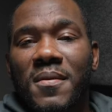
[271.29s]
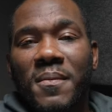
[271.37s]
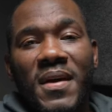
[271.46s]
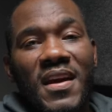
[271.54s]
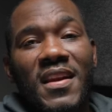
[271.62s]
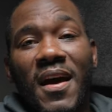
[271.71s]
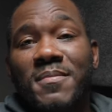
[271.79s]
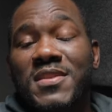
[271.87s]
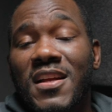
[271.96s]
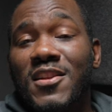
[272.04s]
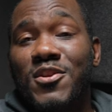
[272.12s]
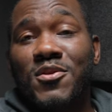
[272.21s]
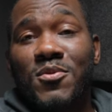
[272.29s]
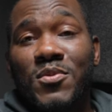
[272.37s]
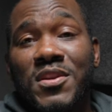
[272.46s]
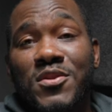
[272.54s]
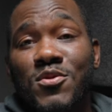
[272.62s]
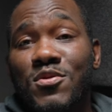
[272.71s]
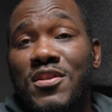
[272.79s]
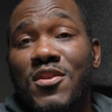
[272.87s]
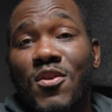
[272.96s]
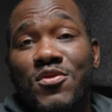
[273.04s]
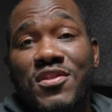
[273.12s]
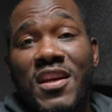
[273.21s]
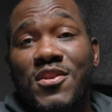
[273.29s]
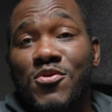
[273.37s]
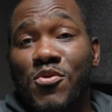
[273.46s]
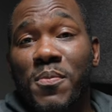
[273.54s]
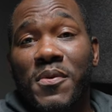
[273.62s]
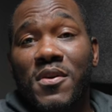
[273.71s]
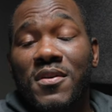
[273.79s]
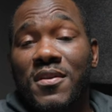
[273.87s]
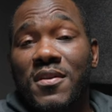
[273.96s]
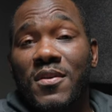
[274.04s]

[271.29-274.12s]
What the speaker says: Man, I'm telling you, when you see those state trooper